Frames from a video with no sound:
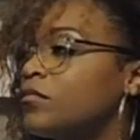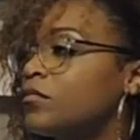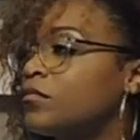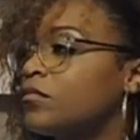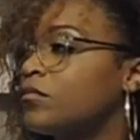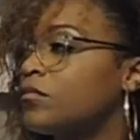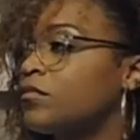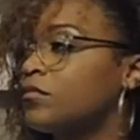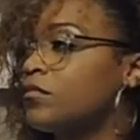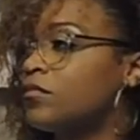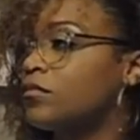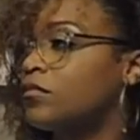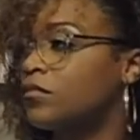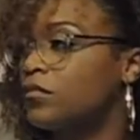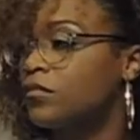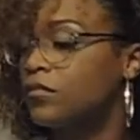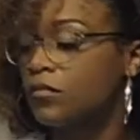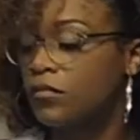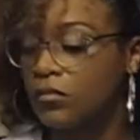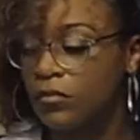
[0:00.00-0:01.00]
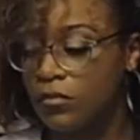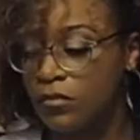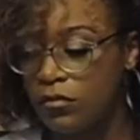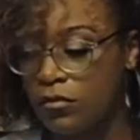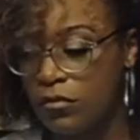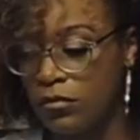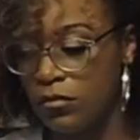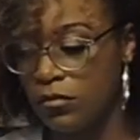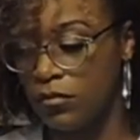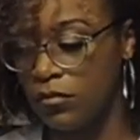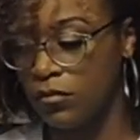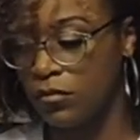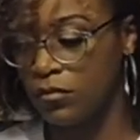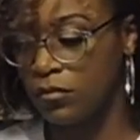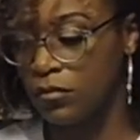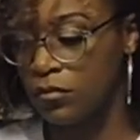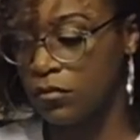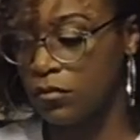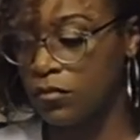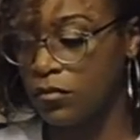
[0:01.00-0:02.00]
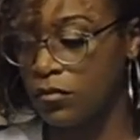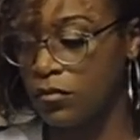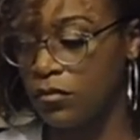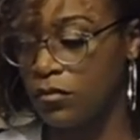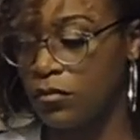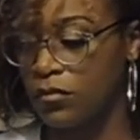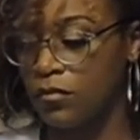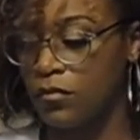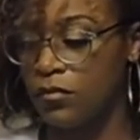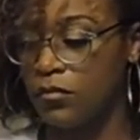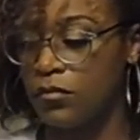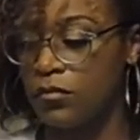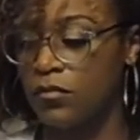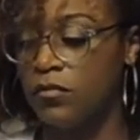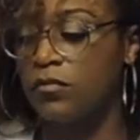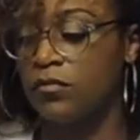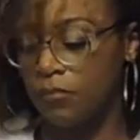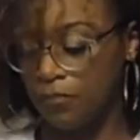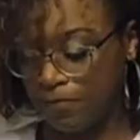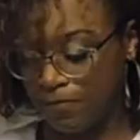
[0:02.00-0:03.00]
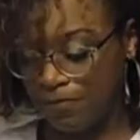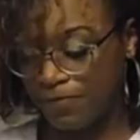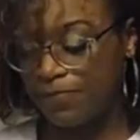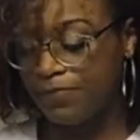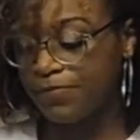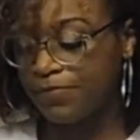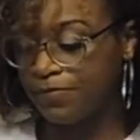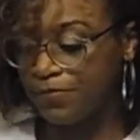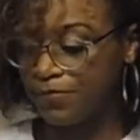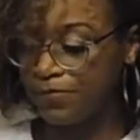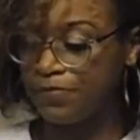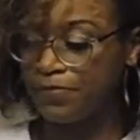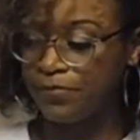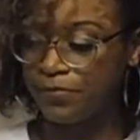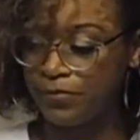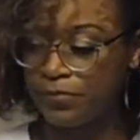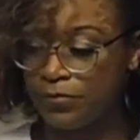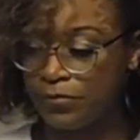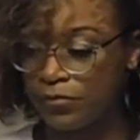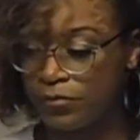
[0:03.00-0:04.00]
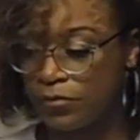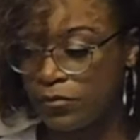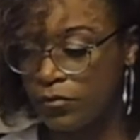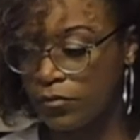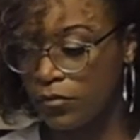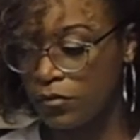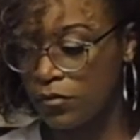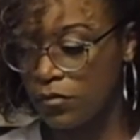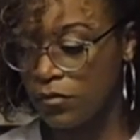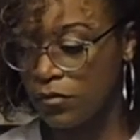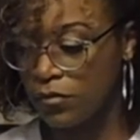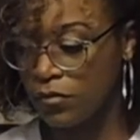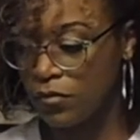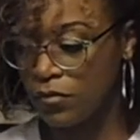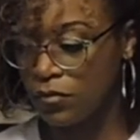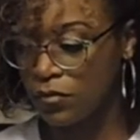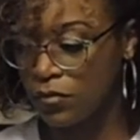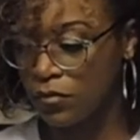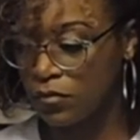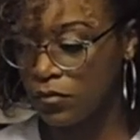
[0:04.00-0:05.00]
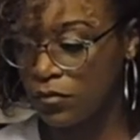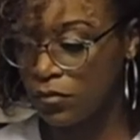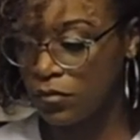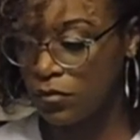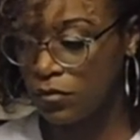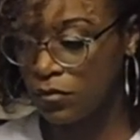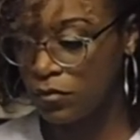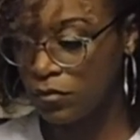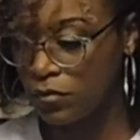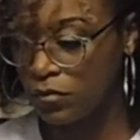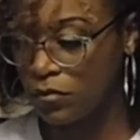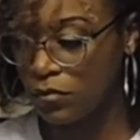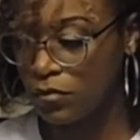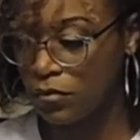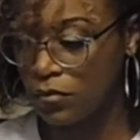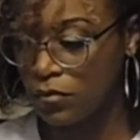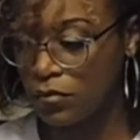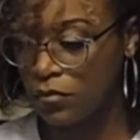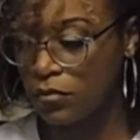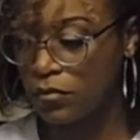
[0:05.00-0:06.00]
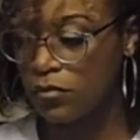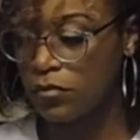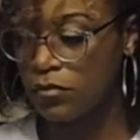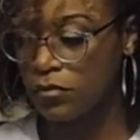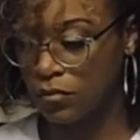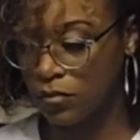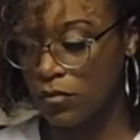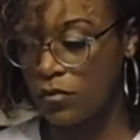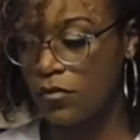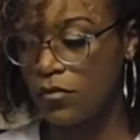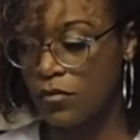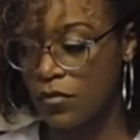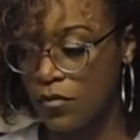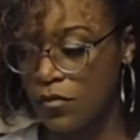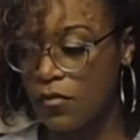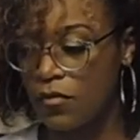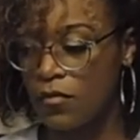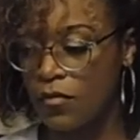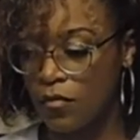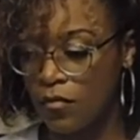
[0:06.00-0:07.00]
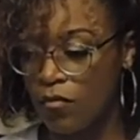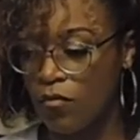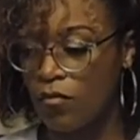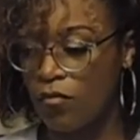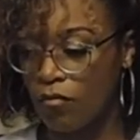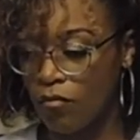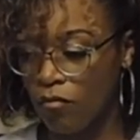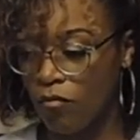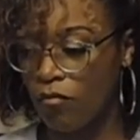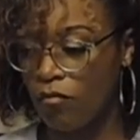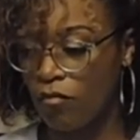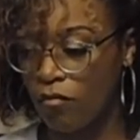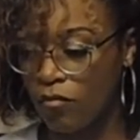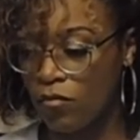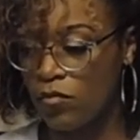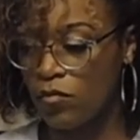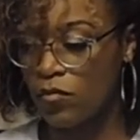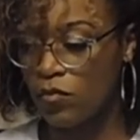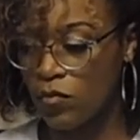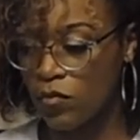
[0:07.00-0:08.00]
This person isn't speaking.